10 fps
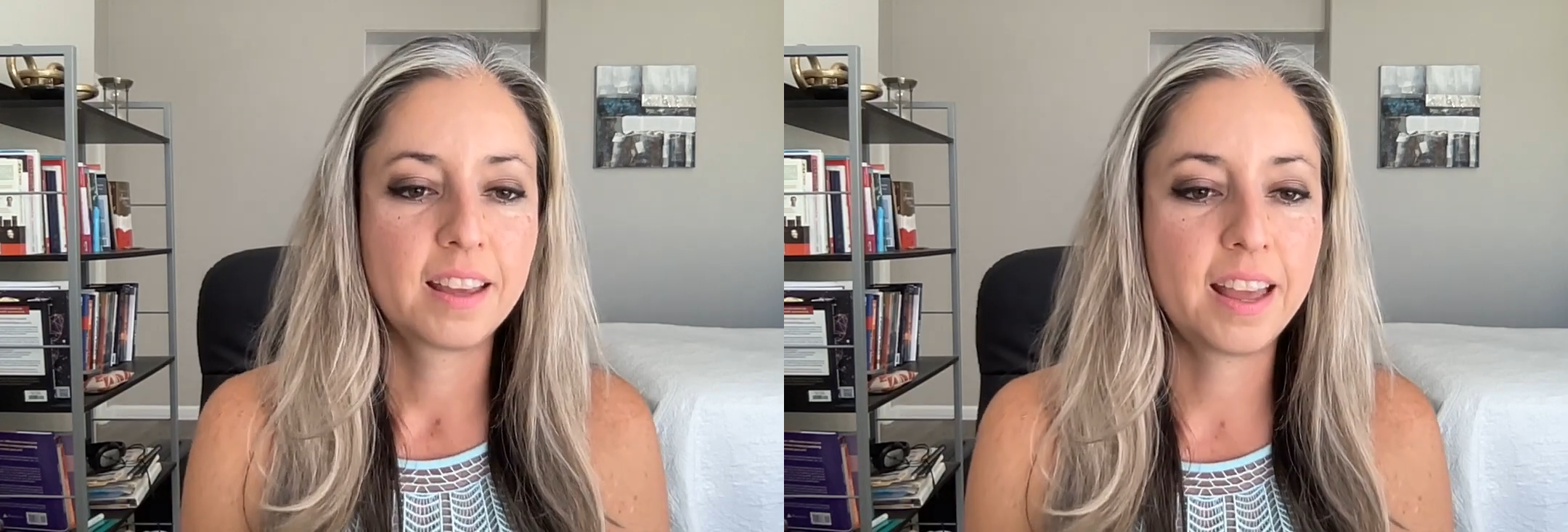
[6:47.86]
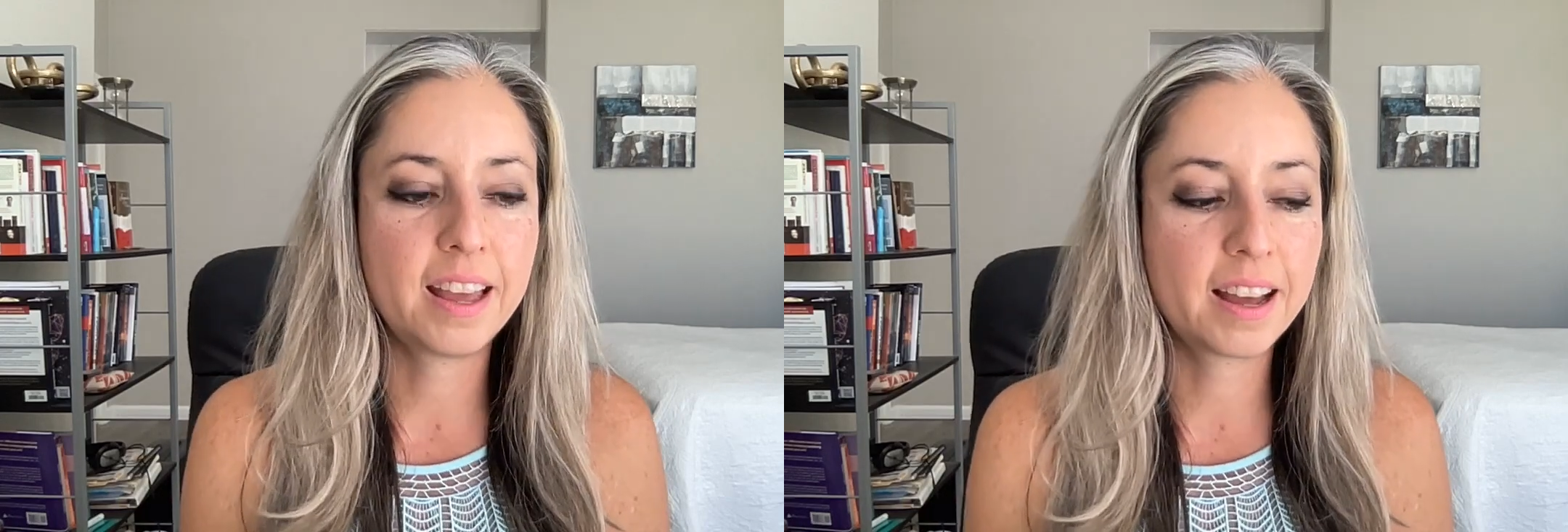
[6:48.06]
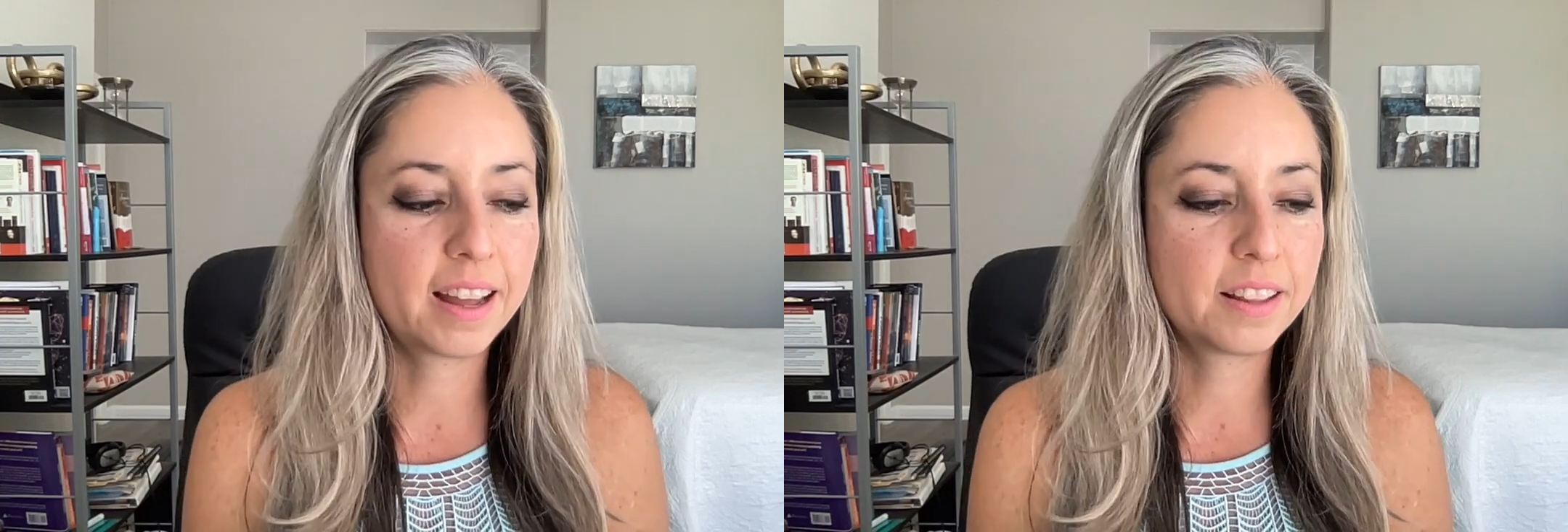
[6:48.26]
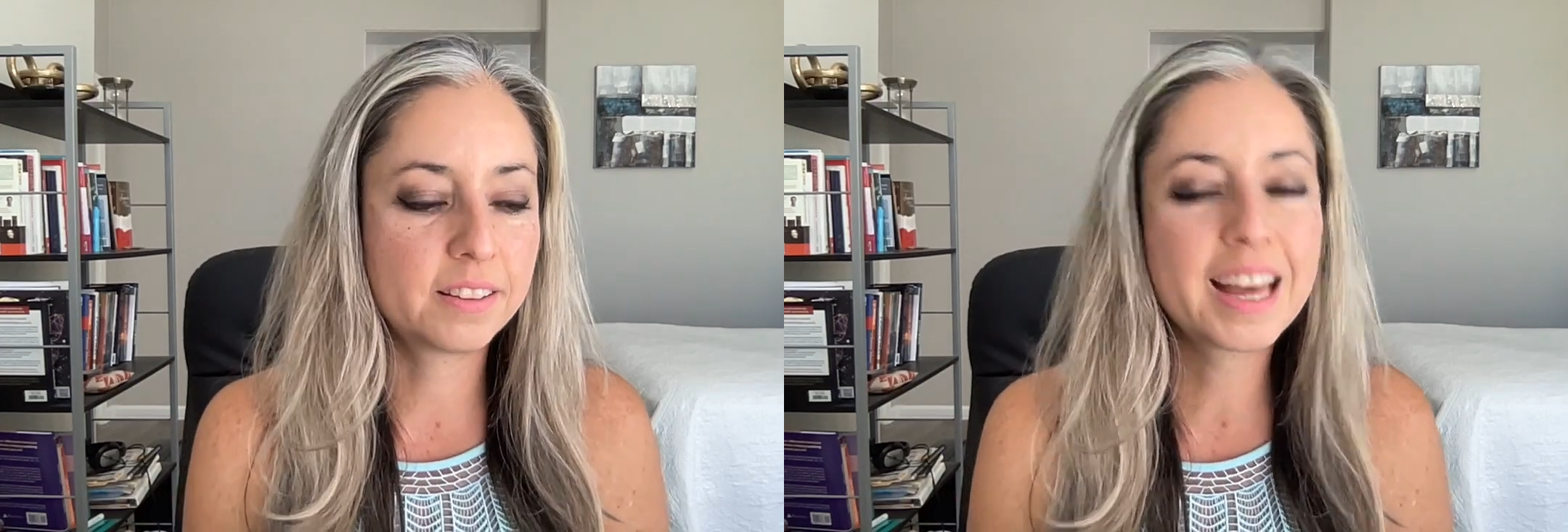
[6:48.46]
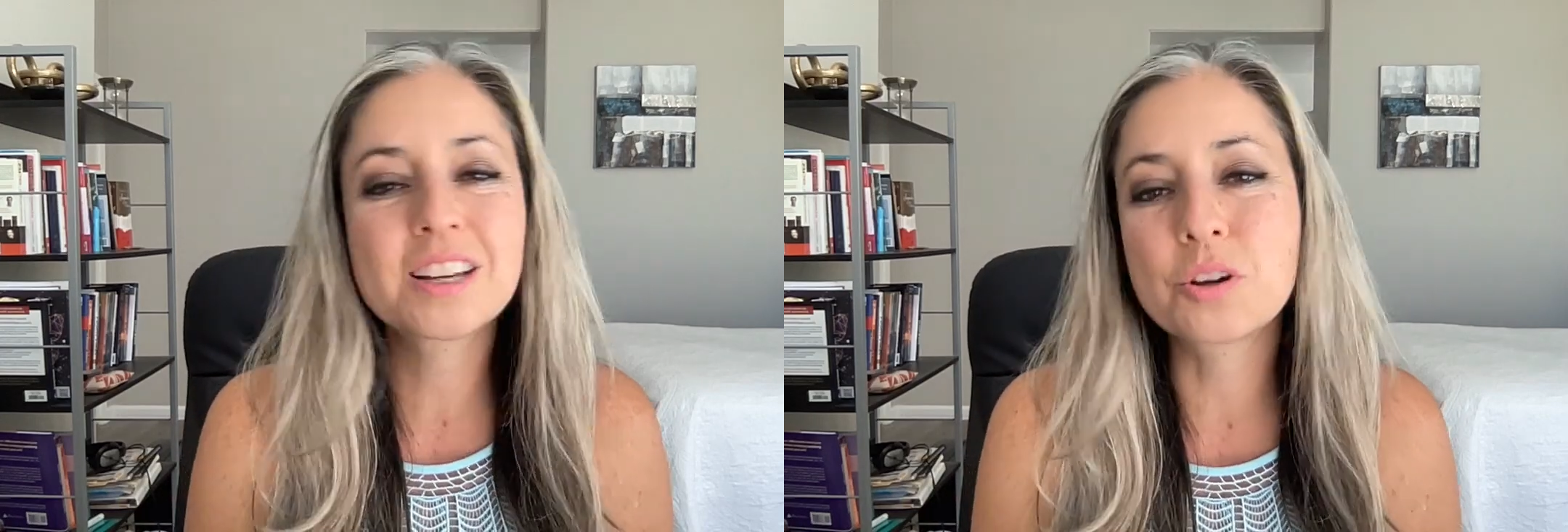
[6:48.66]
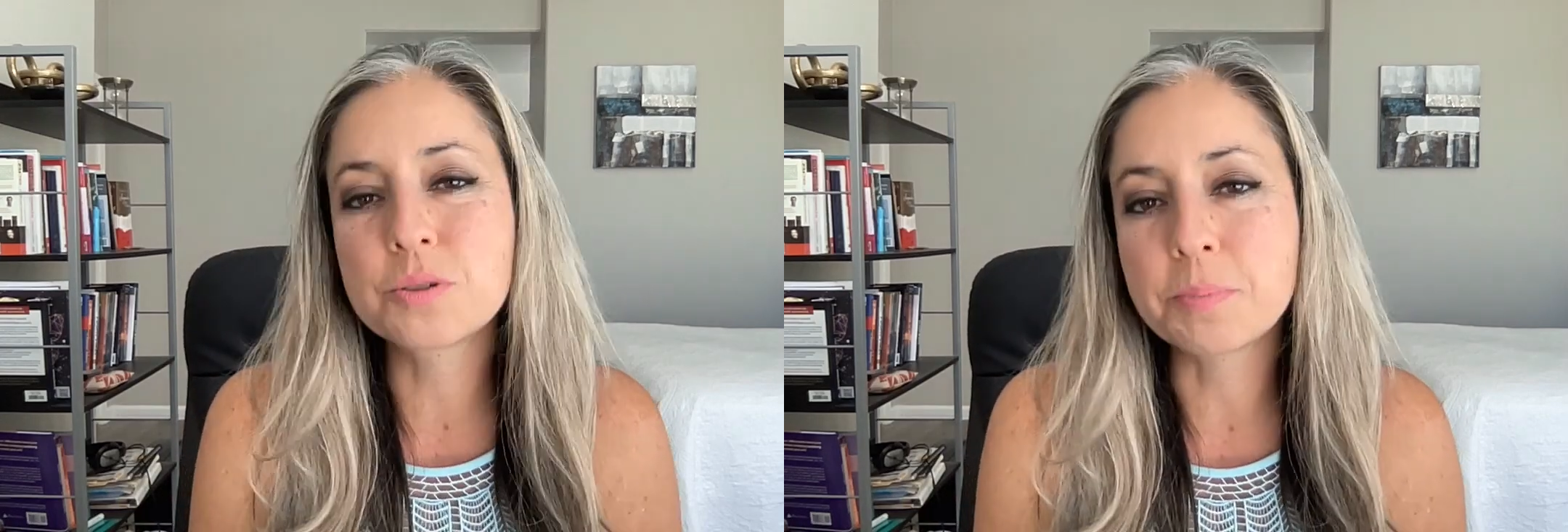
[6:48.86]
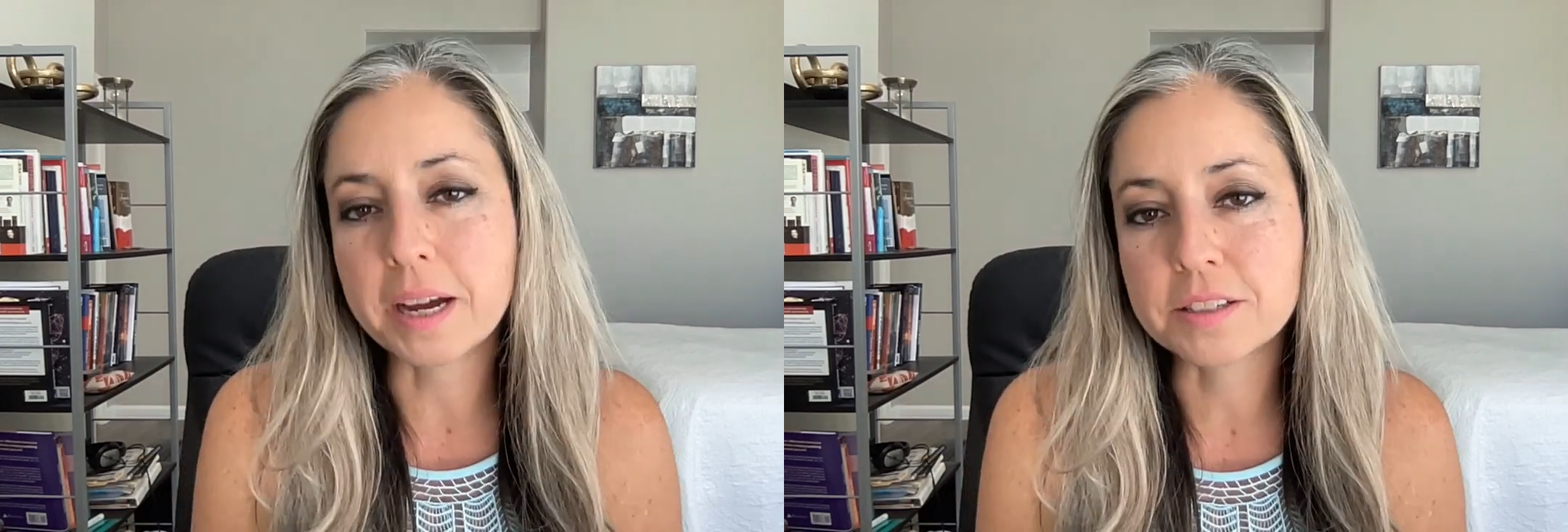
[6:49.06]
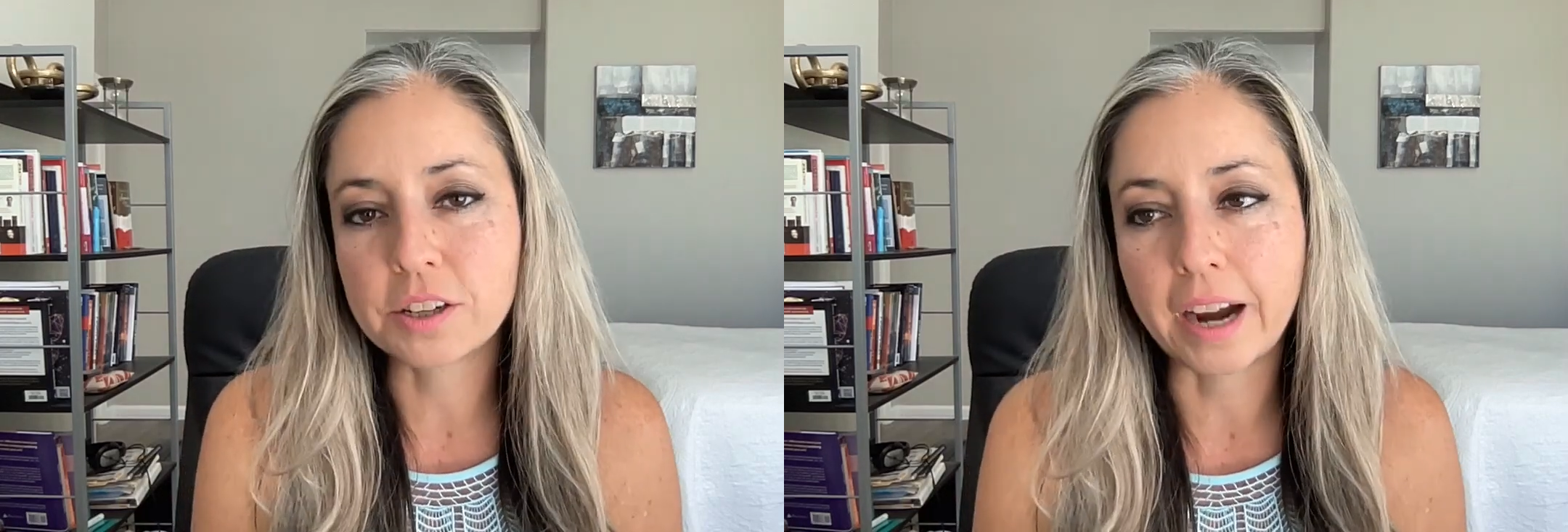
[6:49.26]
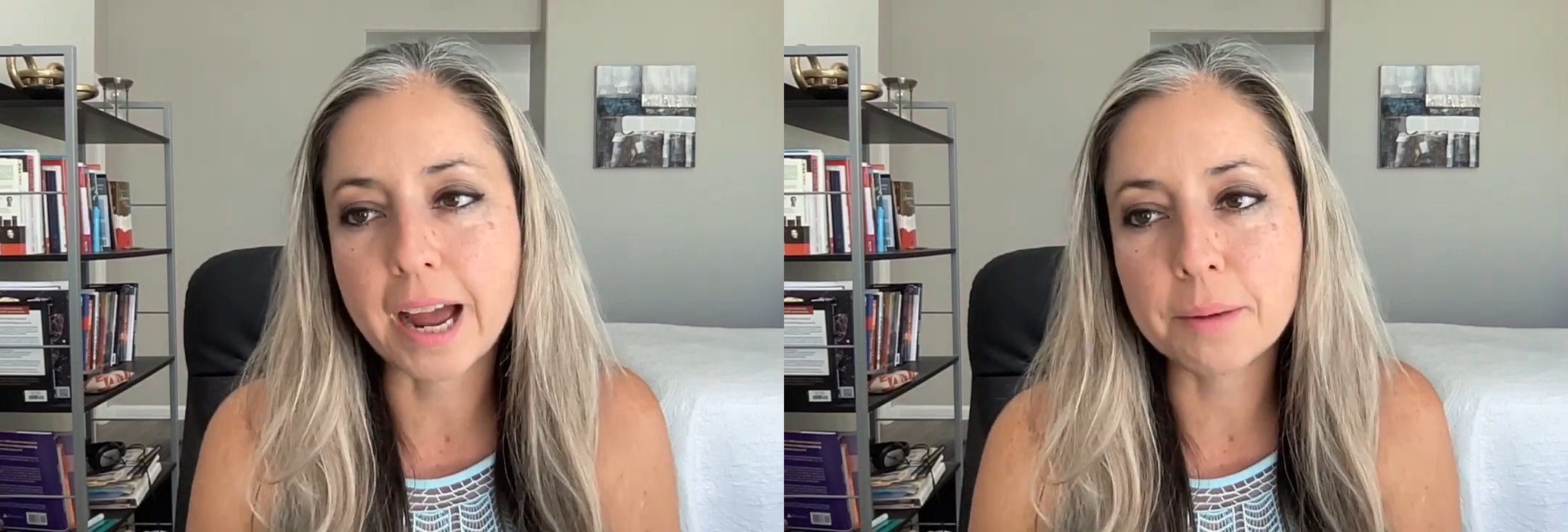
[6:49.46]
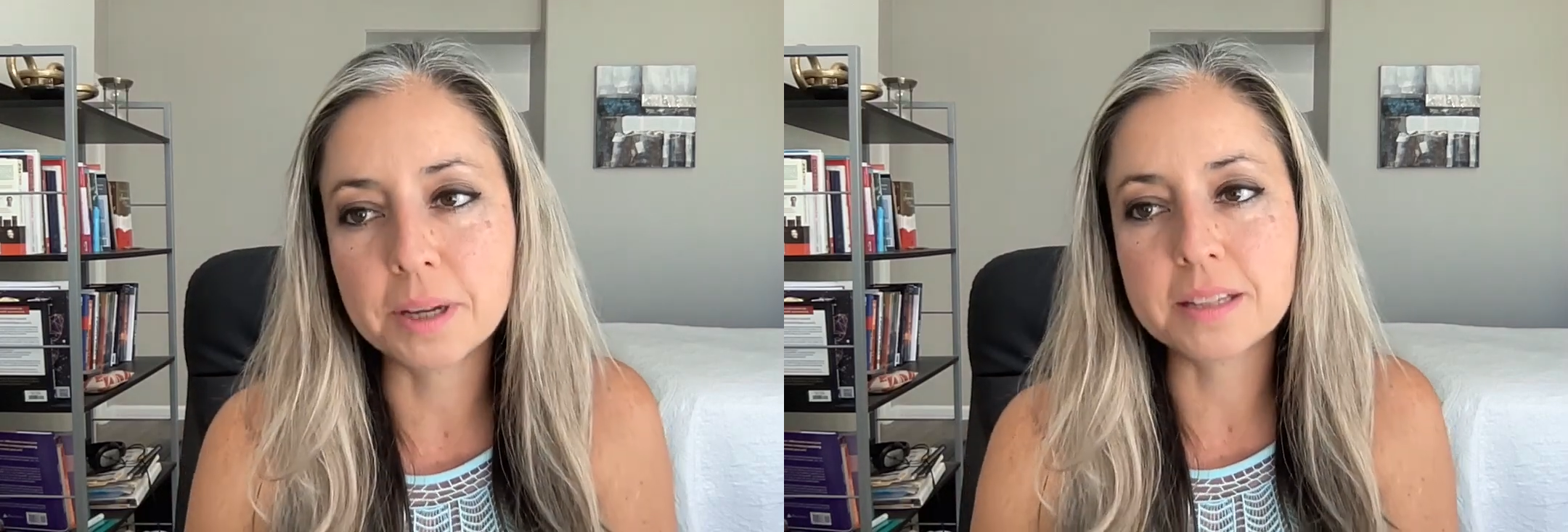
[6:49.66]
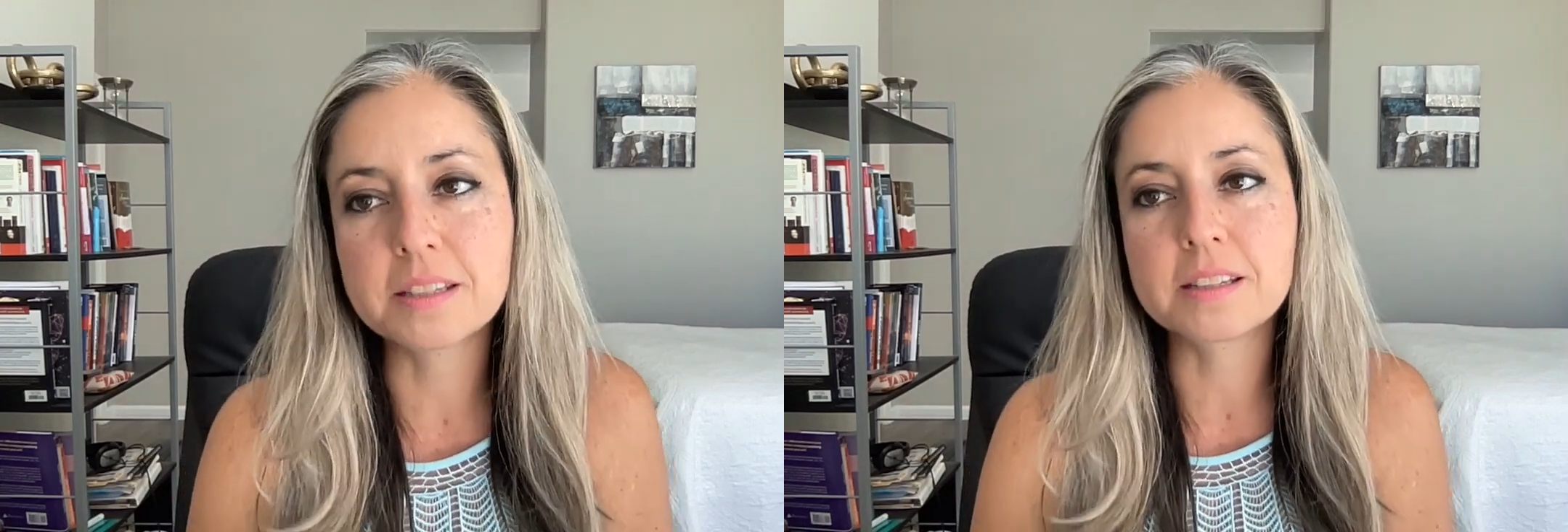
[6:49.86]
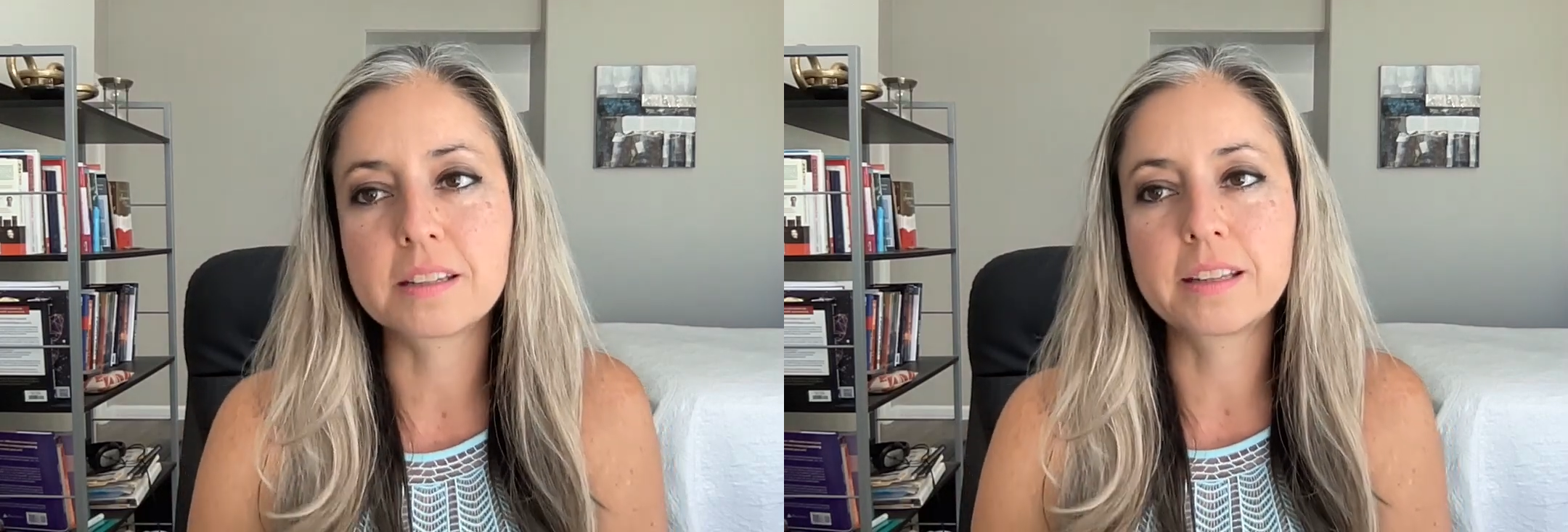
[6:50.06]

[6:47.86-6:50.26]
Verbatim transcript: And that goes back to your habits,